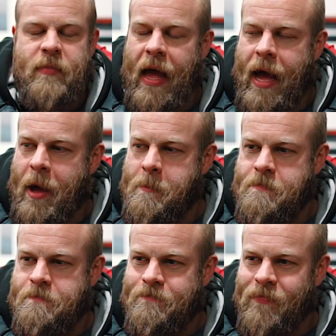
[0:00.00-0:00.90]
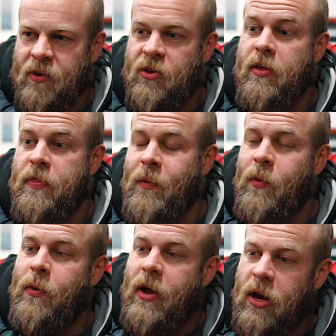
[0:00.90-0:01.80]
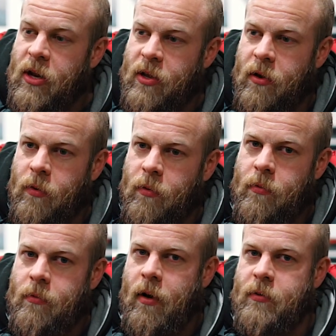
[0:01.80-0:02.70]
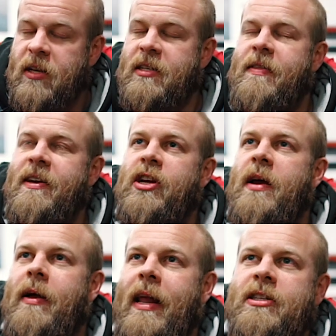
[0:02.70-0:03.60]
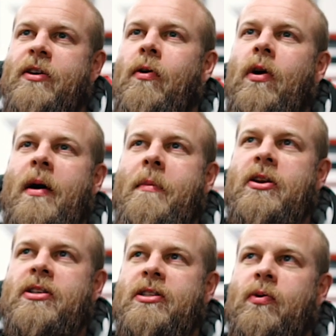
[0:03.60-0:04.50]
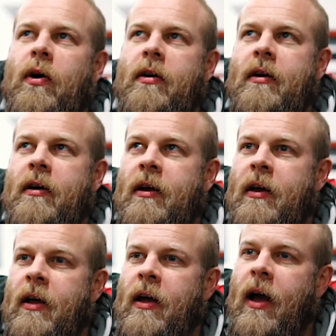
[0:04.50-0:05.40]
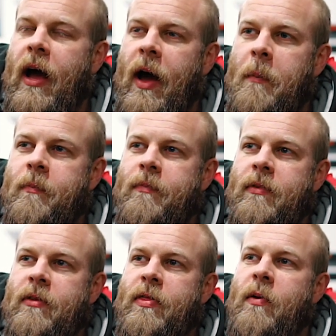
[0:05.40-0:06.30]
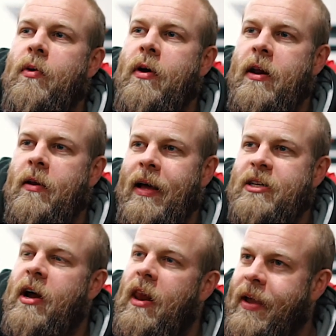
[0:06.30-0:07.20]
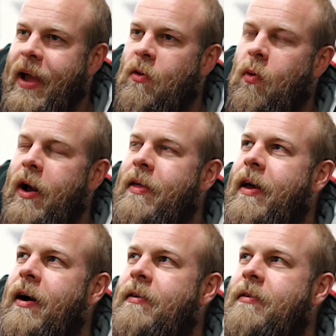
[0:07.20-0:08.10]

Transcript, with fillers: Um, so the thing we were going to do, I was going to say this year, but last year it all kind of merges into one. Um, the thing we were going to do last year, I like how quiet they are.